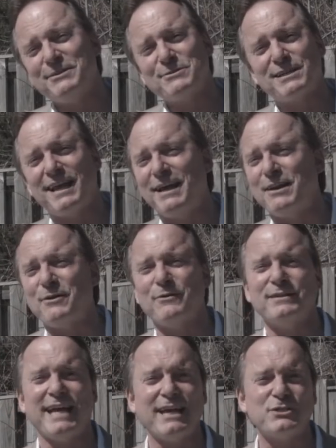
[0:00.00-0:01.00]
years later
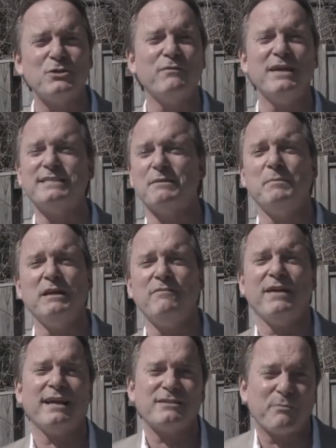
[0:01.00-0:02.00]
and SUVs and
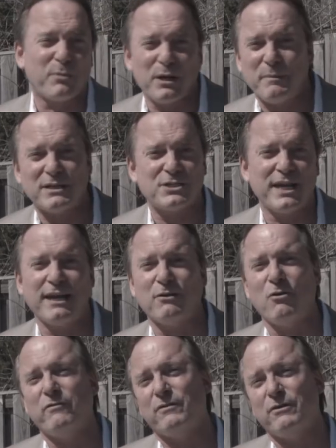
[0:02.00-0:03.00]
minivans have pretty much taken
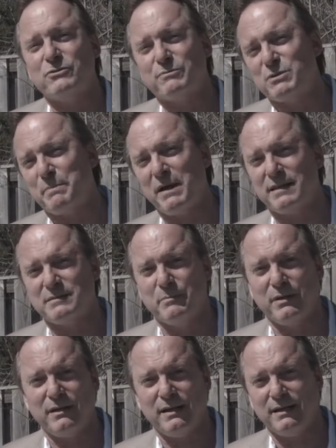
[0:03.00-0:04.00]
over those
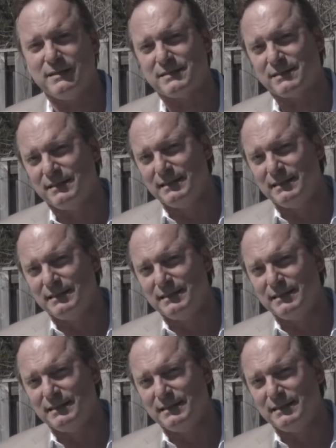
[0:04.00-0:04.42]
responsibilities.